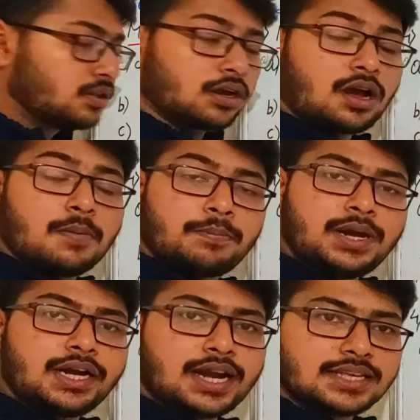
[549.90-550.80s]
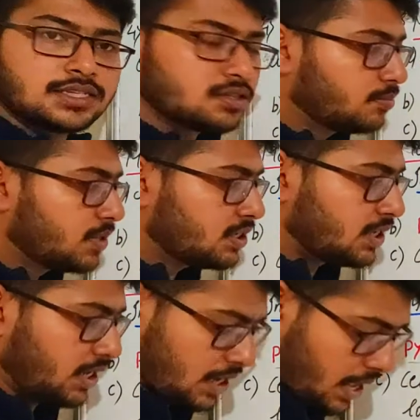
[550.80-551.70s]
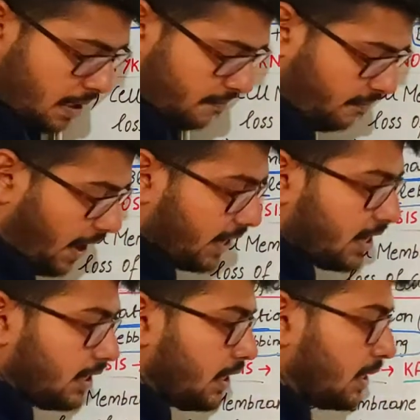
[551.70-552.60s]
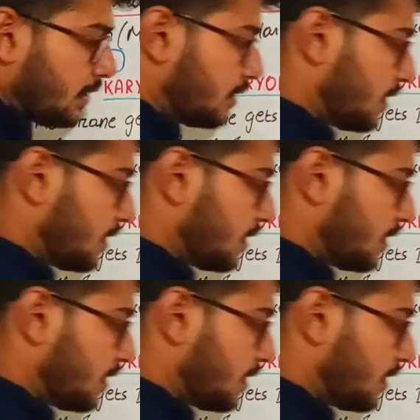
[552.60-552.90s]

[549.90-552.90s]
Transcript: the complete lysis of the cell. Finally,